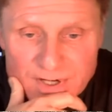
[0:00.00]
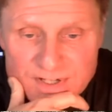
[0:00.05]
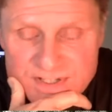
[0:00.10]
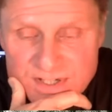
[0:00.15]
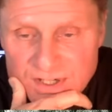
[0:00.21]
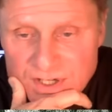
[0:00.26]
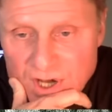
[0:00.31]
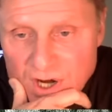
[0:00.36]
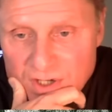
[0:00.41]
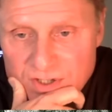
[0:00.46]
it's
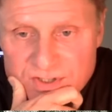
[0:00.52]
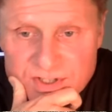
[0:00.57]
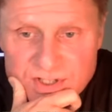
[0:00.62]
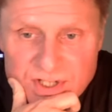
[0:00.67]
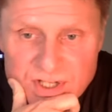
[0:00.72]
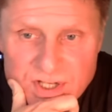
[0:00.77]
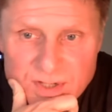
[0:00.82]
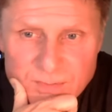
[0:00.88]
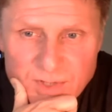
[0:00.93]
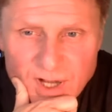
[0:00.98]
a young
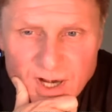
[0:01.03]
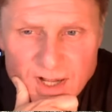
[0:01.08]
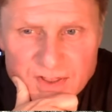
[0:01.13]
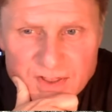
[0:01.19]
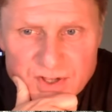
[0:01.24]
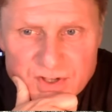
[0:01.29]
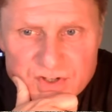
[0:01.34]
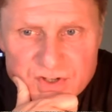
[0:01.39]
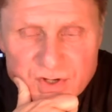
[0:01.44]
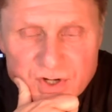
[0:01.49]
team that I
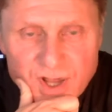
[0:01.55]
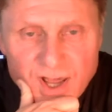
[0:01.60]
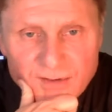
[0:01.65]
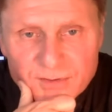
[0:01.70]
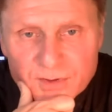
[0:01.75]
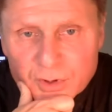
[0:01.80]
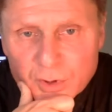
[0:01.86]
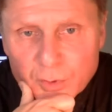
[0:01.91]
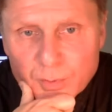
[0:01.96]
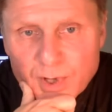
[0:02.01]
think is going to have
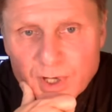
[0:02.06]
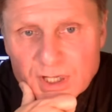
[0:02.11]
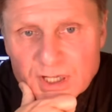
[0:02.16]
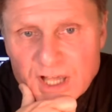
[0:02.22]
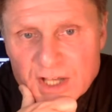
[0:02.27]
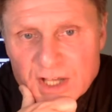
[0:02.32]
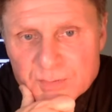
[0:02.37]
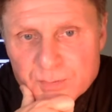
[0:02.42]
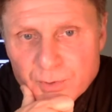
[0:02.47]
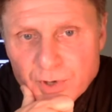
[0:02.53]
a little bit
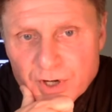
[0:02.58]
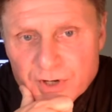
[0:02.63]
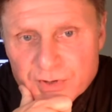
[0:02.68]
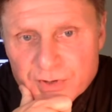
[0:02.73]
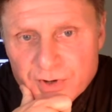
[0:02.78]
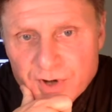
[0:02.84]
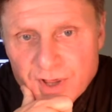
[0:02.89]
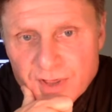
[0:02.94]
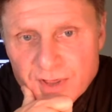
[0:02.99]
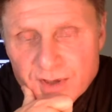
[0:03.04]
less
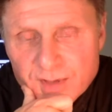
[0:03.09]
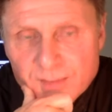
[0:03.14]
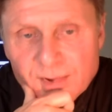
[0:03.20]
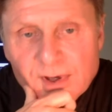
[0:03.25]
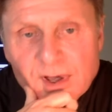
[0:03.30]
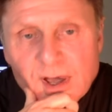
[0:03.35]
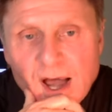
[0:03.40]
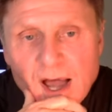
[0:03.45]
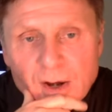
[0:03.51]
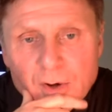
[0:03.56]
pressure on them.
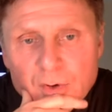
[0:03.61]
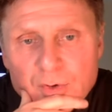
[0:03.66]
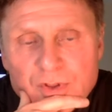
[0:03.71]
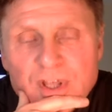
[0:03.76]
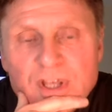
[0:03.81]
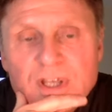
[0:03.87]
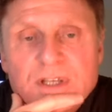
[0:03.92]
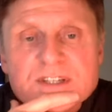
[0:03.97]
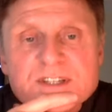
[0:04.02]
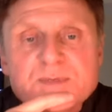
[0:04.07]
I don't
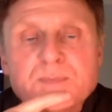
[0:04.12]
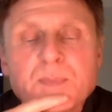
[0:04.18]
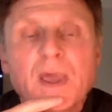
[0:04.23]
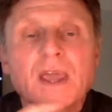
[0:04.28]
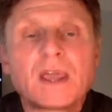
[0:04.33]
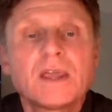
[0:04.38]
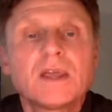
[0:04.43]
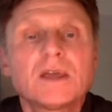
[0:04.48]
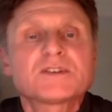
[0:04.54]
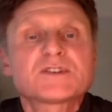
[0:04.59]
think it's
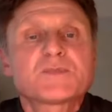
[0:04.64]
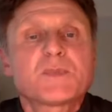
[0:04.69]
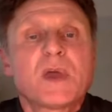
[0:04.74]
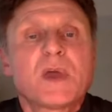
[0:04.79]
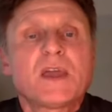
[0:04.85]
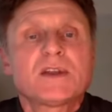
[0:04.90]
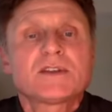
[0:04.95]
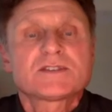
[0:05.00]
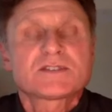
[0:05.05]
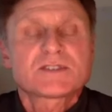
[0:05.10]
Spain
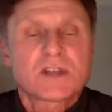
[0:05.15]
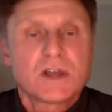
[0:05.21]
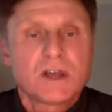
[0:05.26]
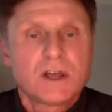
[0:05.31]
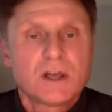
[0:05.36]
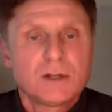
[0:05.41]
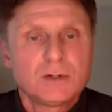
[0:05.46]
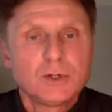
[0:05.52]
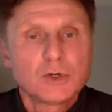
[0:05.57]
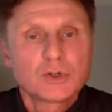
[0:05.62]
is
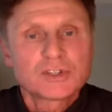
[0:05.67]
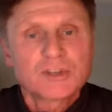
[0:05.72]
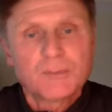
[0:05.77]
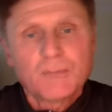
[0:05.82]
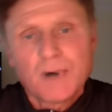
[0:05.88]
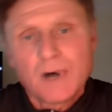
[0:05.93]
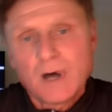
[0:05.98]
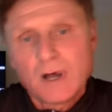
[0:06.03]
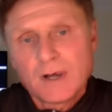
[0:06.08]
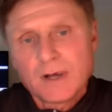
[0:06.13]
looked
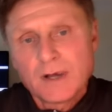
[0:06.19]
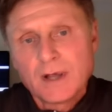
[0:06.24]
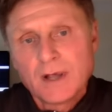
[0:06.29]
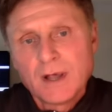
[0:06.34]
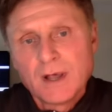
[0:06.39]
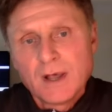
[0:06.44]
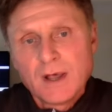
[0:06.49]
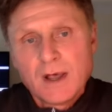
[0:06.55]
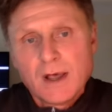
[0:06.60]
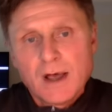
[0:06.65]
upon
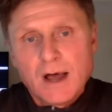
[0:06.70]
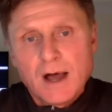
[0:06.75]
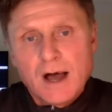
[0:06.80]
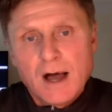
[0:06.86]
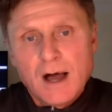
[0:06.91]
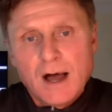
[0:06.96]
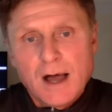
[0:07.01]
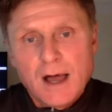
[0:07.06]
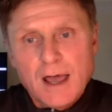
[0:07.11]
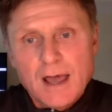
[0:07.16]

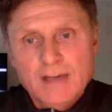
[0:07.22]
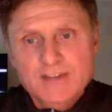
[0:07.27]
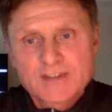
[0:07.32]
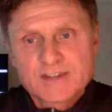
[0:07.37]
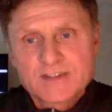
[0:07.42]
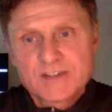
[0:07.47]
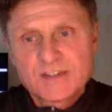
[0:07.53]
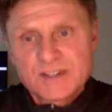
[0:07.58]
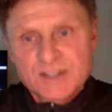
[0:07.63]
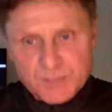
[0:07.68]
as
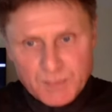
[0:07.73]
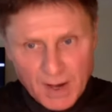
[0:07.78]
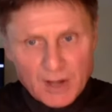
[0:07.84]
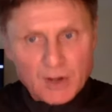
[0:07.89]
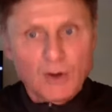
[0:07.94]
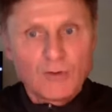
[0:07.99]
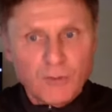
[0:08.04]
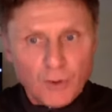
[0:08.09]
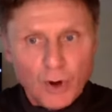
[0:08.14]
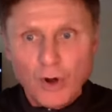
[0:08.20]
the Spain
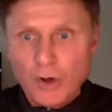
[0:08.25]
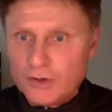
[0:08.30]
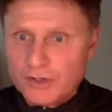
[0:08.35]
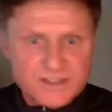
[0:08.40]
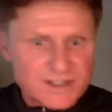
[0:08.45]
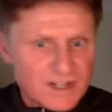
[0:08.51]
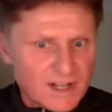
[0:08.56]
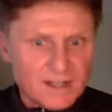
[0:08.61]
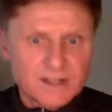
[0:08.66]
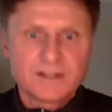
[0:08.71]
of all.
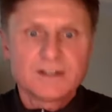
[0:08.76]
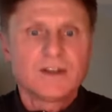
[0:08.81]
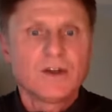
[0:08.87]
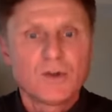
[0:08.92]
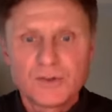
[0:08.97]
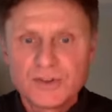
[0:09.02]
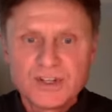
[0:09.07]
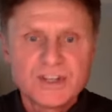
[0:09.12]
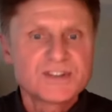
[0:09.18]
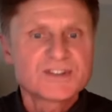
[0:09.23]
It's like, you
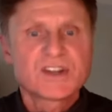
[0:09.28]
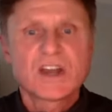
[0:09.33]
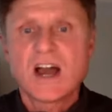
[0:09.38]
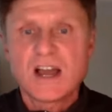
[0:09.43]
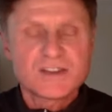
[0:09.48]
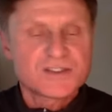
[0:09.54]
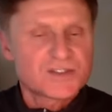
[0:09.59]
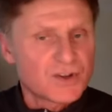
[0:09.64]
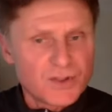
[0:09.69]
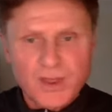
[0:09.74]
know, these
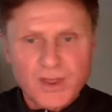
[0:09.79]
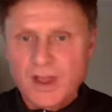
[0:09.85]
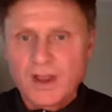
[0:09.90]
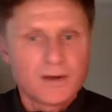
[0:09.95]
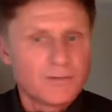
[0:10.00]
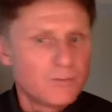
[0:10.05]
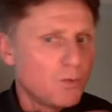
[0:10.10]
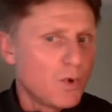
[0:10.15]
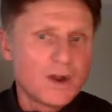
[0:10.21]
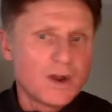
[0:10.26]
guys are
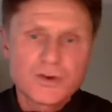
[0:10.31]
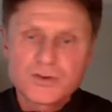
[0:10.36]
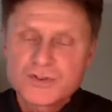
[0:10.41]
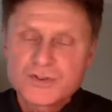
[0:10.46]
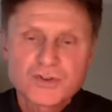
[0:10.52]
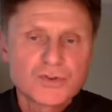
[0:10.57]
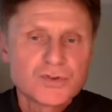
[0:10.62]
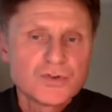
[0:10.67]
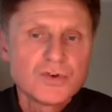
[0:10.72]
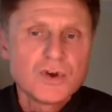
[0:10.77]
there, 1 or
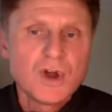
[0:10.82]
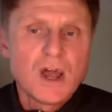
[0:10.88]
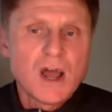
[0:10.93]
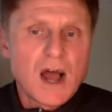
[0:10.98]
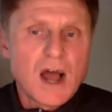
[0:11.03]
2.